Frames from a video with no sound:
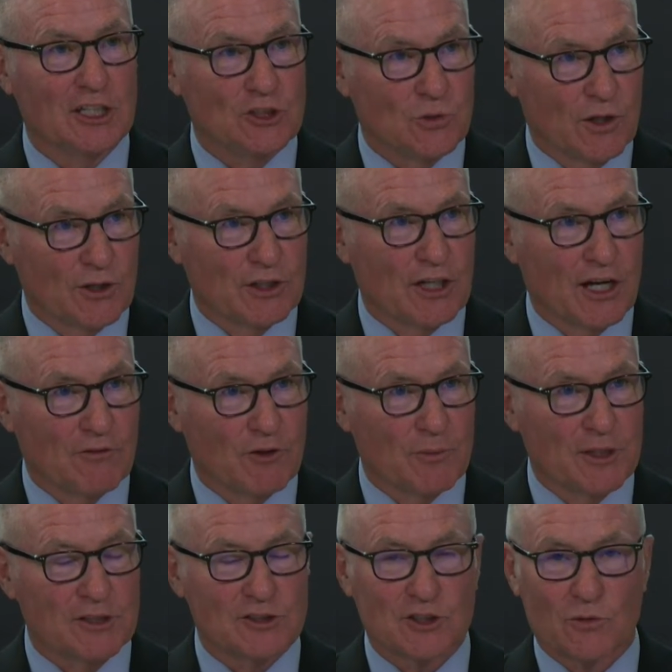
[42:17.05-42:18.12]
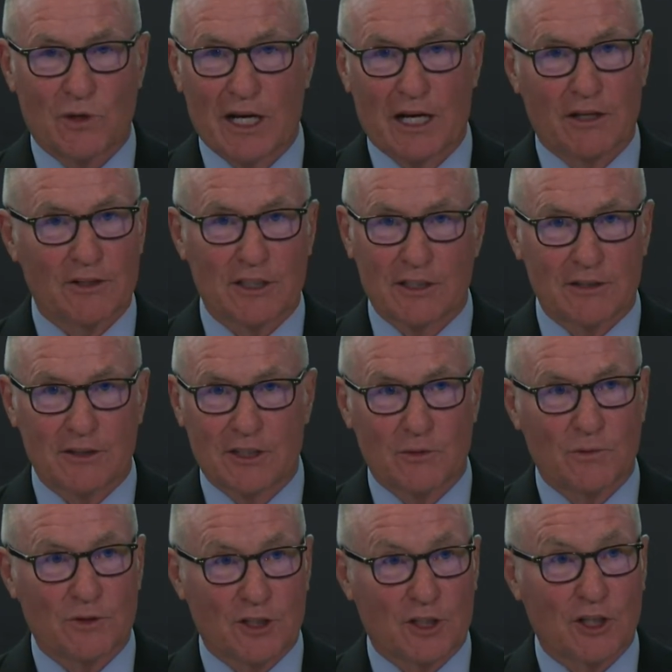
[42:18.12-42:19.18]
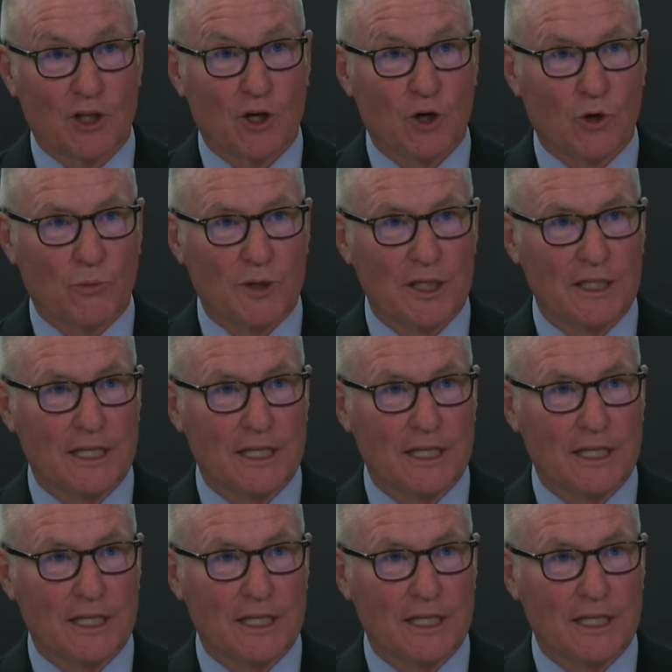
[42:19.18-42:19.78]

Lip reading: to other governments around the globe.